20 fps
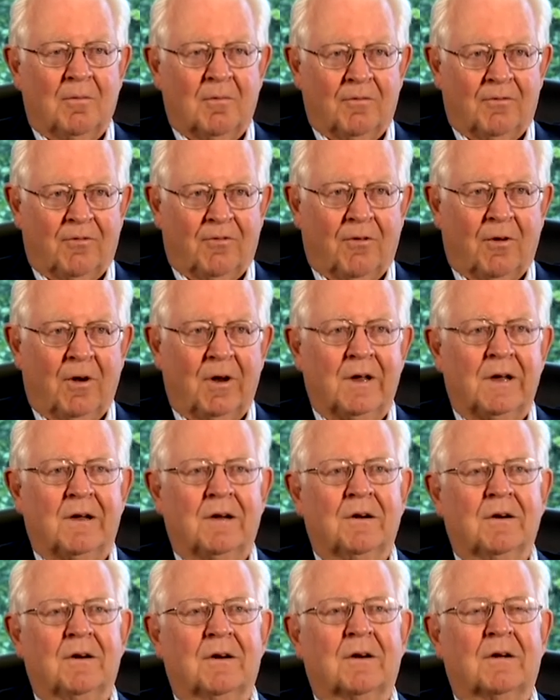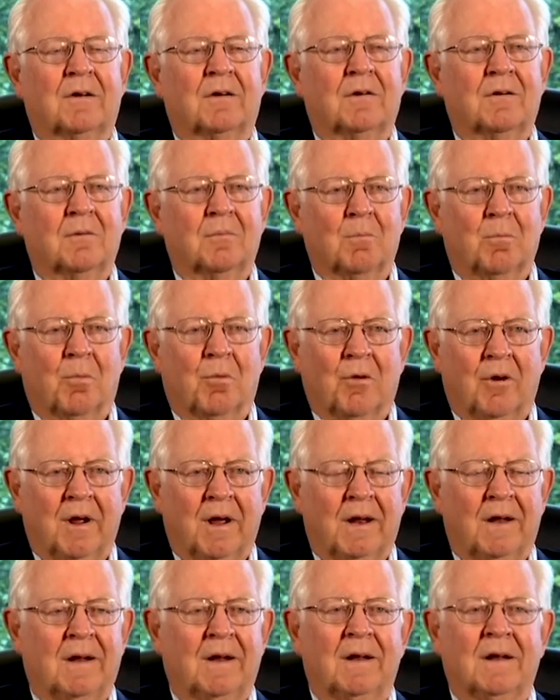fully cooked,
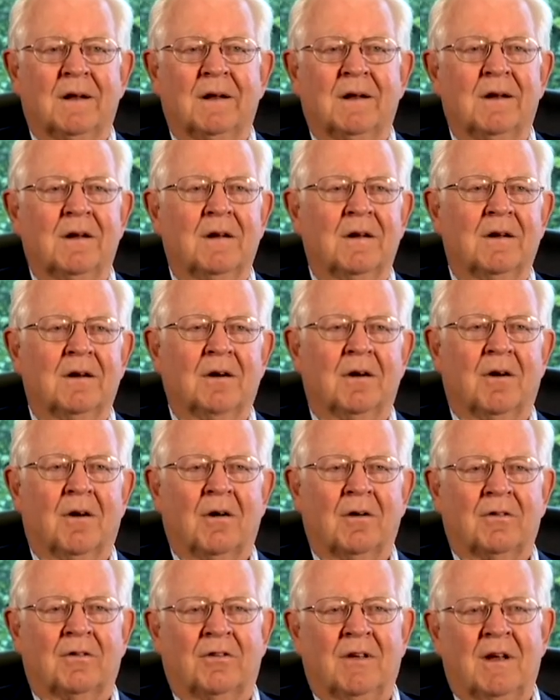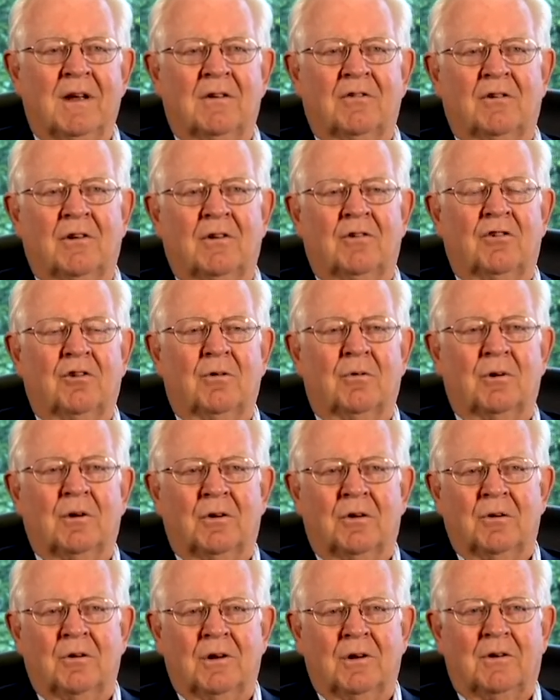breaded, things that you were
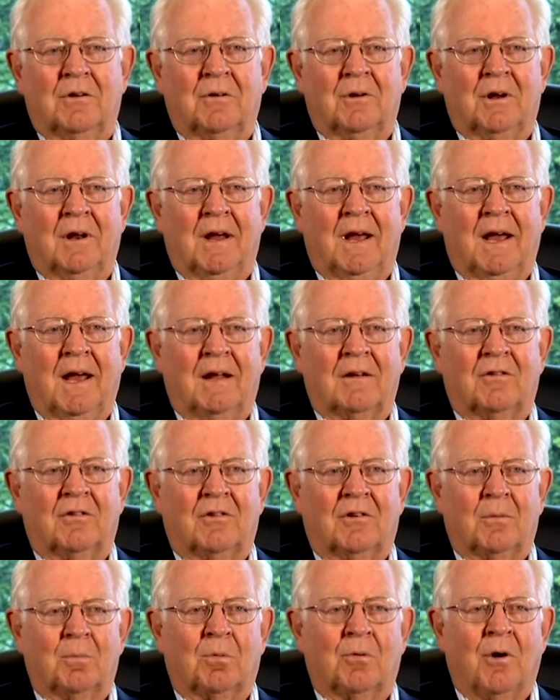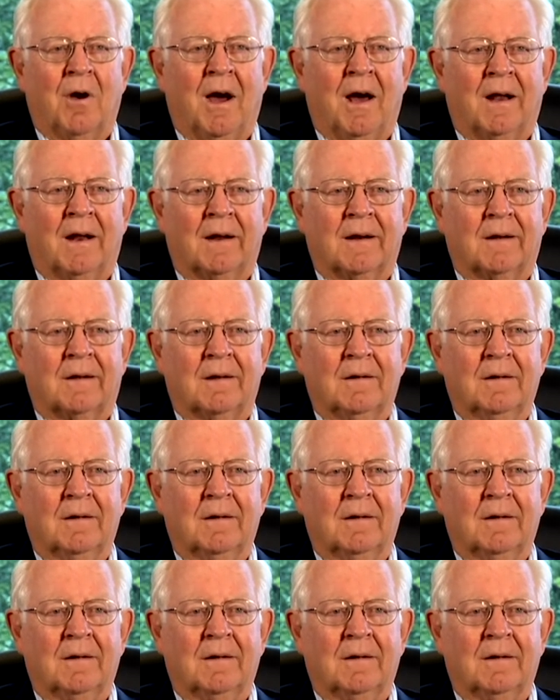doing to enhance the product.